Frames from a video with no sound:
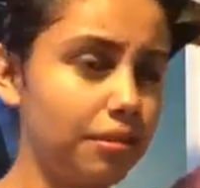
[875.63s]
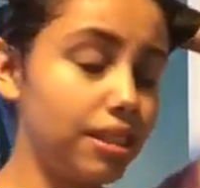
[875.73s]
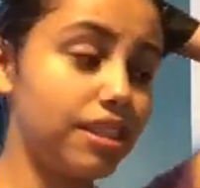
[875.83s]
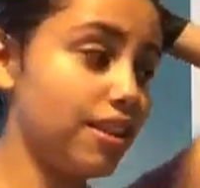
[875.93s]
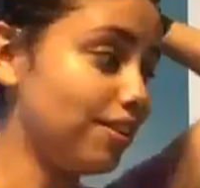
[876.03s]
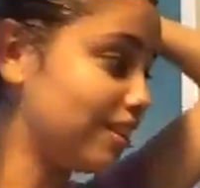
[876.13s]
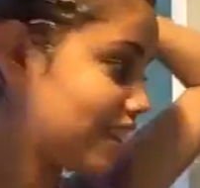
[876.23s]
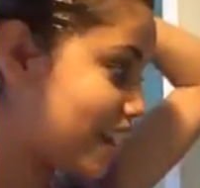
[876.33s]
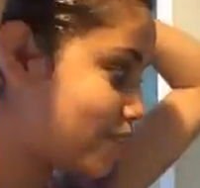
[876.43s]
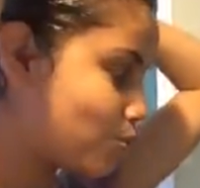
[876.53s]
Still,
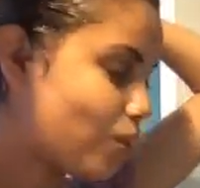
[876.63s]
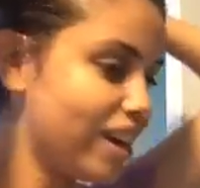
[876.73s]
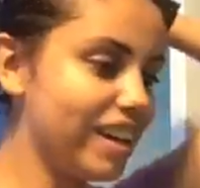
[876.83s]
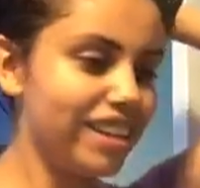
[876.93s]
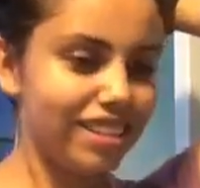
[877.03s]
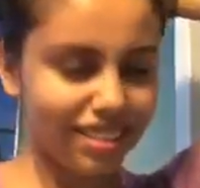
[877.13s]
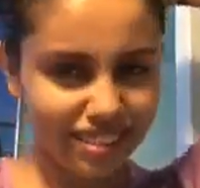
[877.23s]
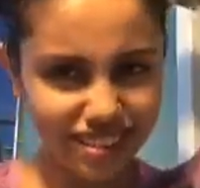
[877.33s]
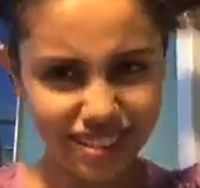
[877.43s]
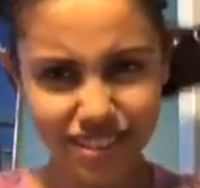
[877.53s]
then that's white.
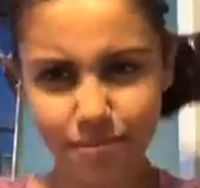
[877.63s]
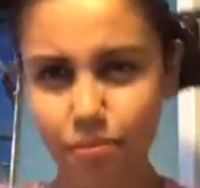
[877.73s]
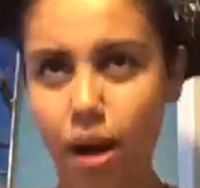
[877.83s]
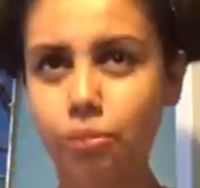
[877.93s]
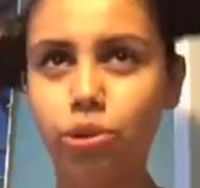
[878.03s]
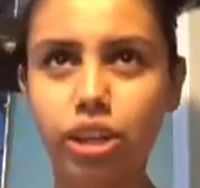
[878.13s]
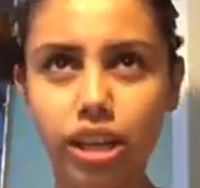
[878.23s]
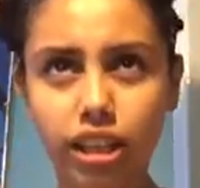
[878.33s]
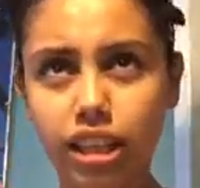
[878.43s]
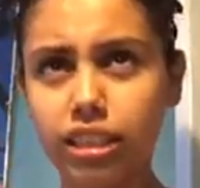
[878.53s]
Mom will
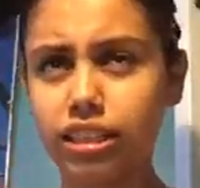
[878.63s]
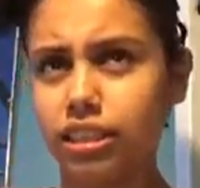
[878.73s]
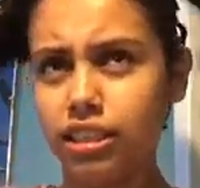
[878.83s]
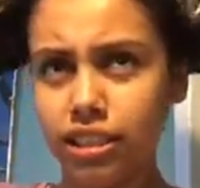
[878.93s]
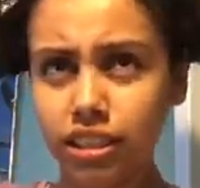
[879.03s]
kill us.